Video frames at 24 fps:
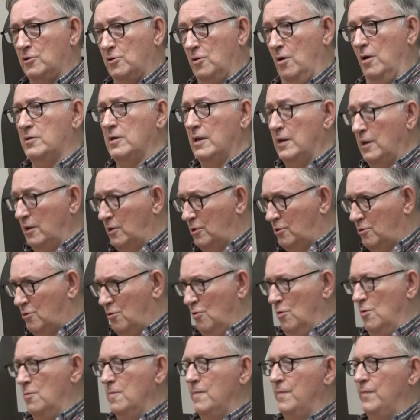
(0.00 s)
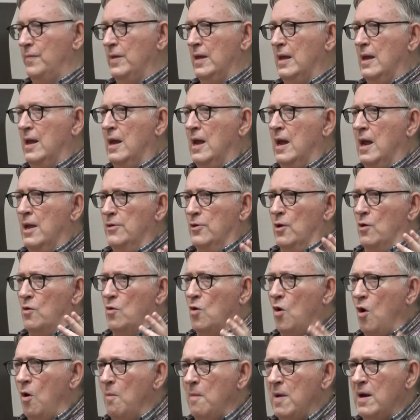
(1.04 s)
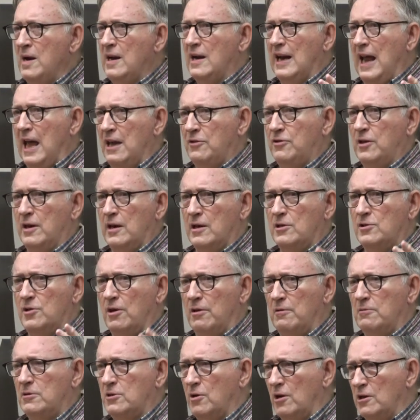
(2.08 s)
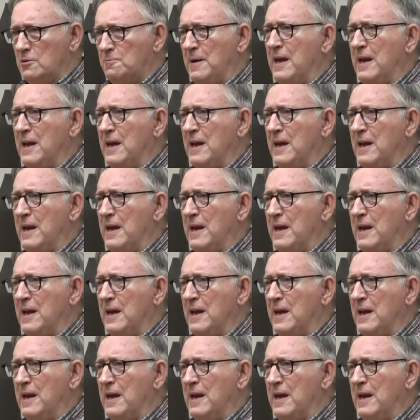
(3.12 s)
Church, and it's true, the Roman Catholic Church